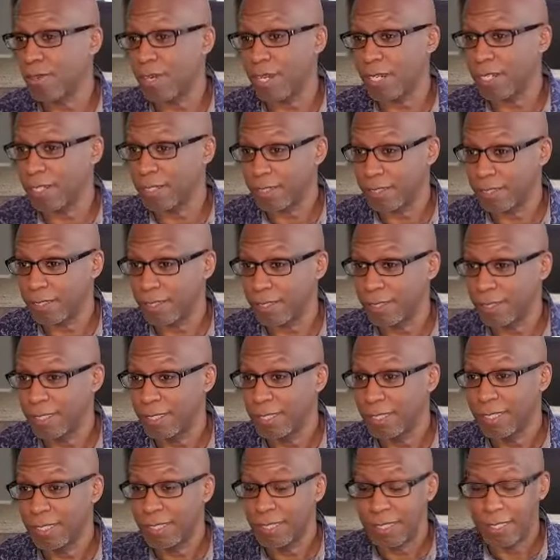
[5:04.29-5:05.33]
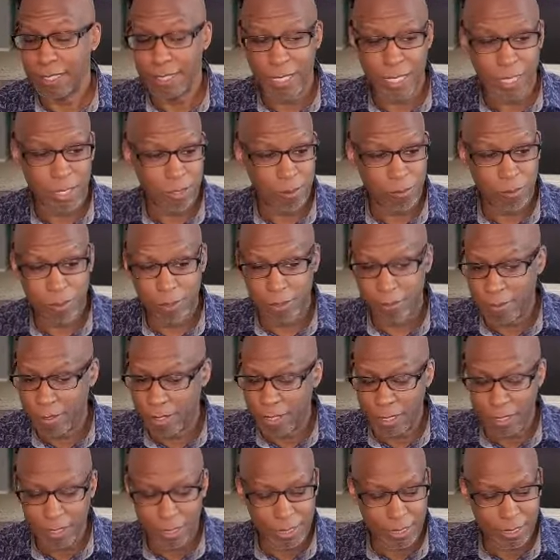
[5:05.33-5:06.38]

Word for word: Christ. That, that right